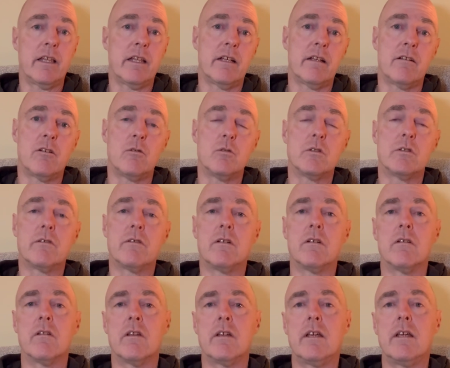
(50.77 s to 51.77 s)
Of course, we've
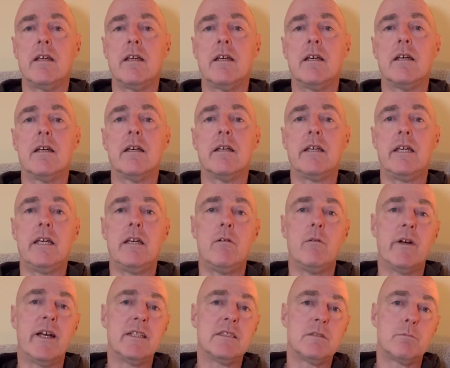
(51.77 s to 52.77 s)
got the
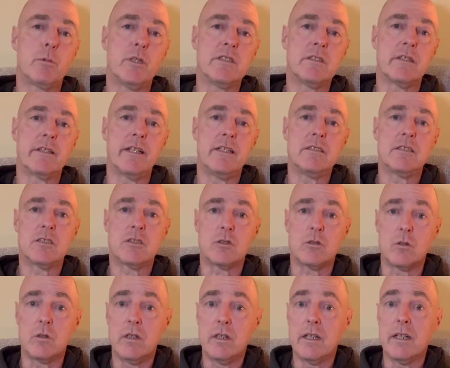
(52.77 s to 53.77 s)
US
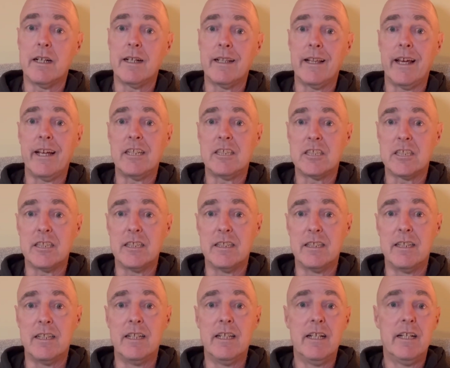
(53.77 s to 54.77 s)
presidential
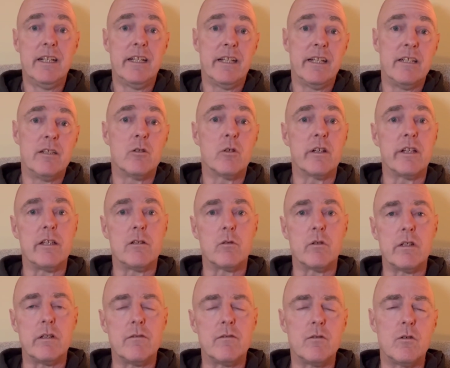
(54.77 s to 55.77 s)
election in
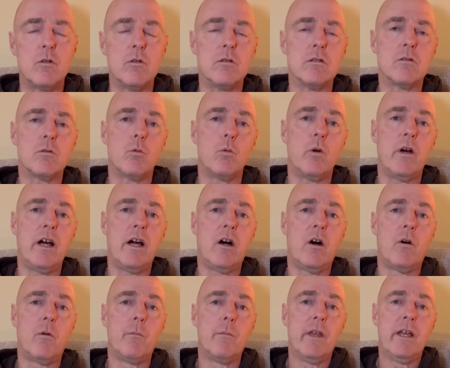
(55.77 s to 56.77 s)
2024 as
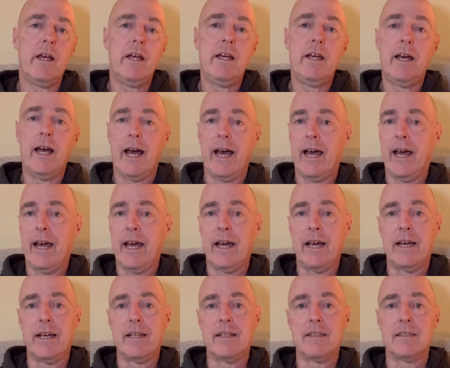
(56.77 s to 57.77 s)
well.
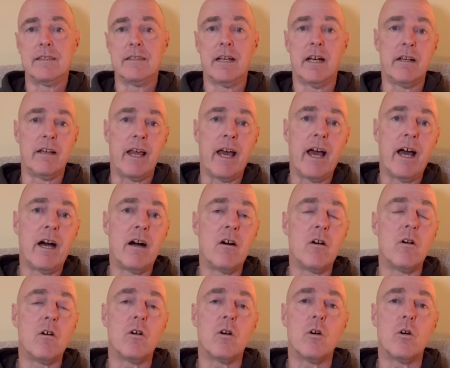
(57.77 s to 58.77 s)
And no
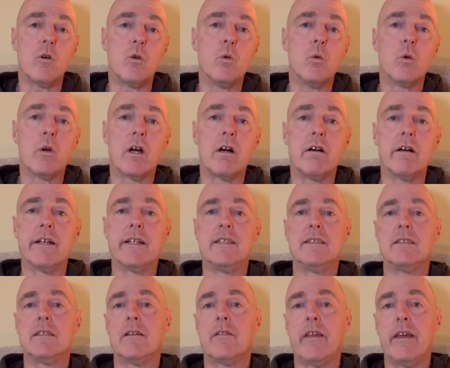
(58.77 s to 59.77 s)
doubt all
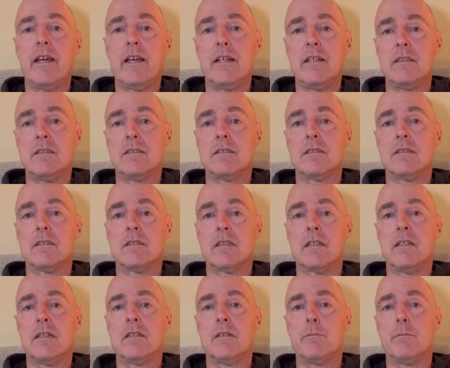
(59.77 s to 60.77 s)
kinds of things are
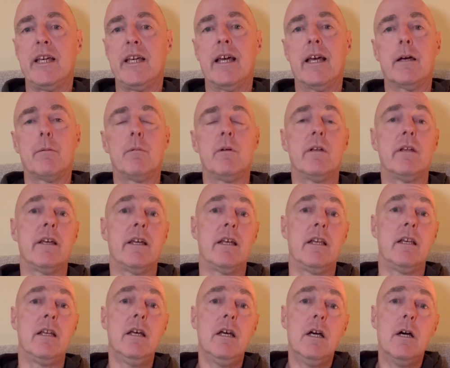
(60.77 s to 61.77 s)
going to
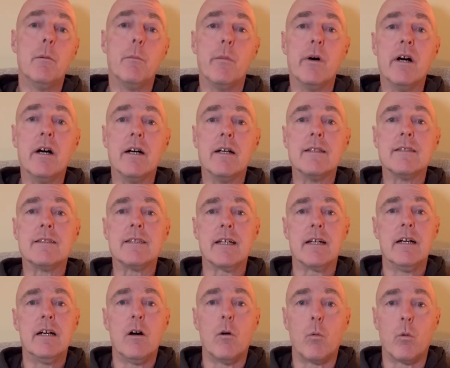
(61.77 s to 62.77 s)
happening. But
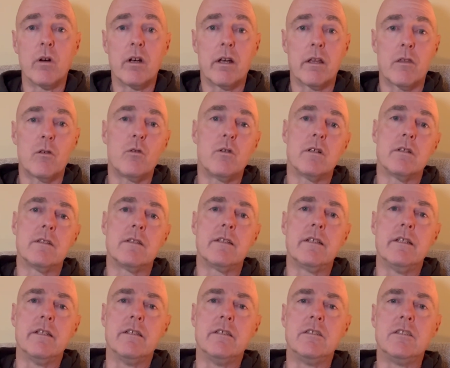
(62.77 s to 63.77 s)
what I thought I'd
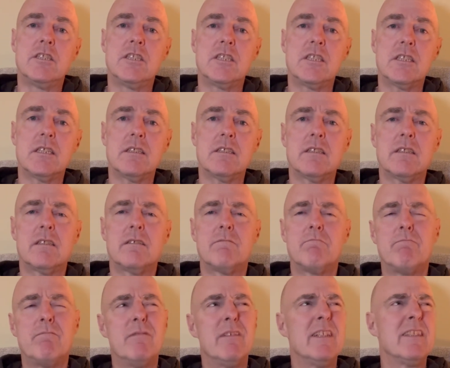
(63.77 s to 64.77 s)
do, just
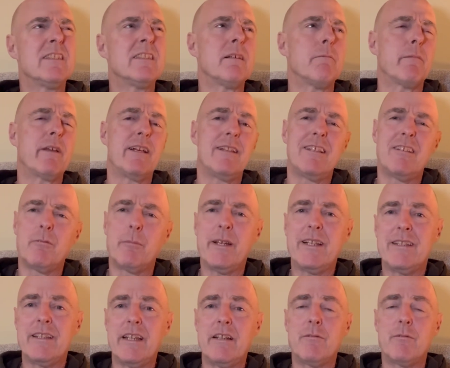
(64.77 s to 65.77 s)
as something a little
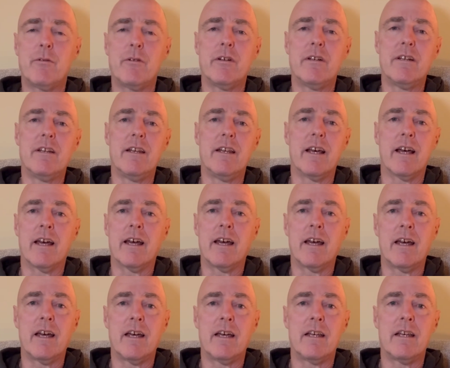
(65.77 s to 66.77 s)
bit different
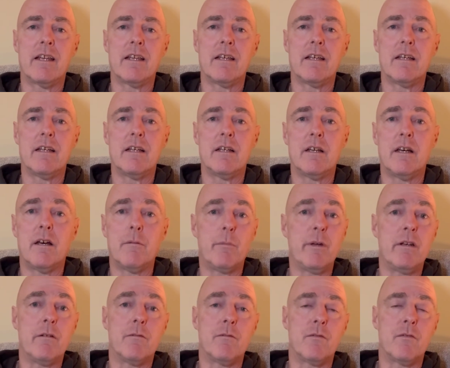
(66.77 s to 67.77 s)
and a bit
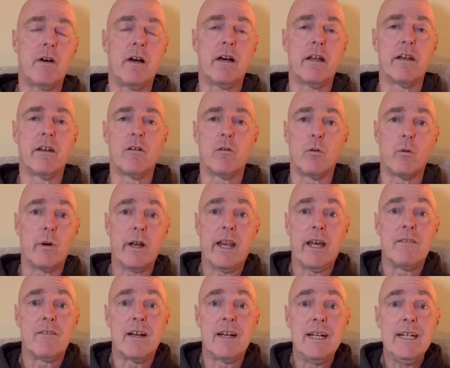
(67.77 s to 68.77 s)
of fun or
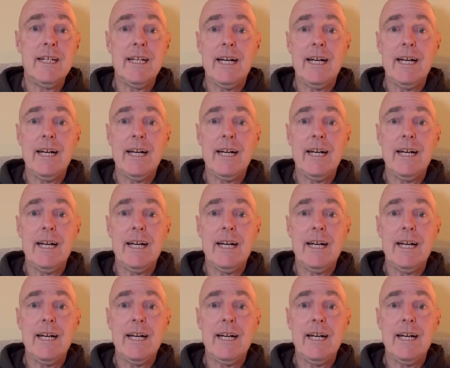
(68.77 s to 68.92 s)
whatever,